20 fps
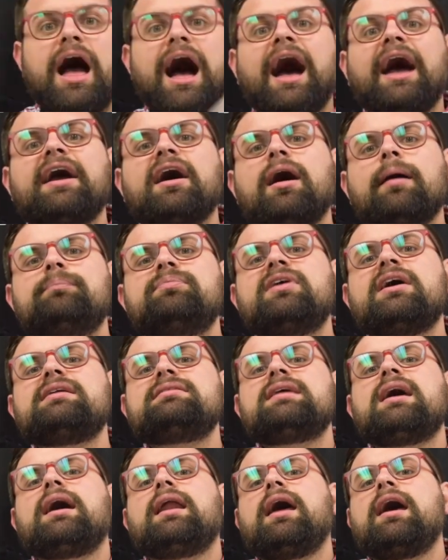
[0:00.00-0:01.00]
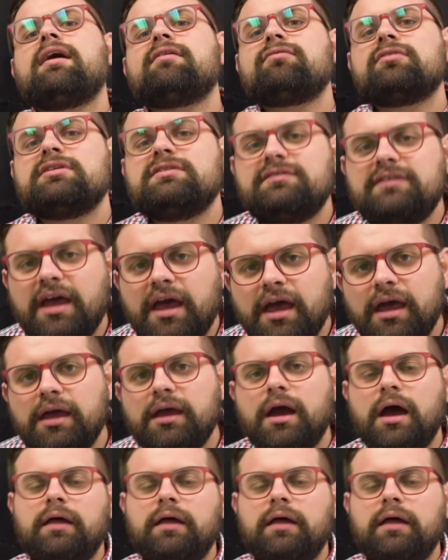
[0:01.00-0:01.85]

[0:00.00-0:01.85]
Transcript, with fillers: I update that every day.